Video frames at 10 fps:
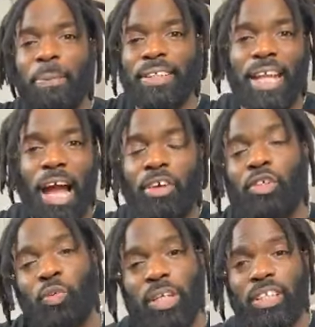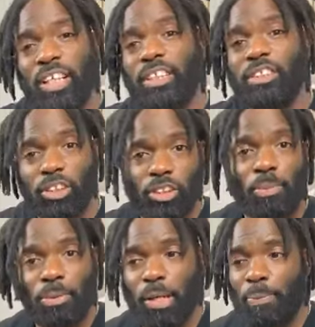But now you went in there and
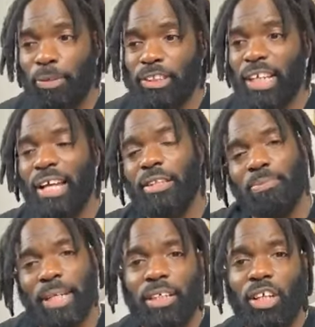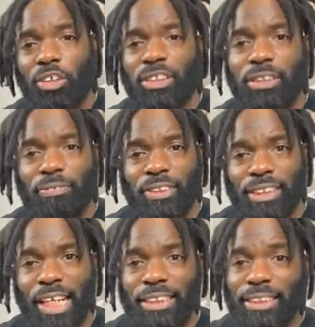took your blood pressure after making all these
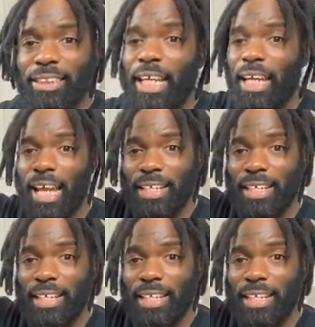different changes,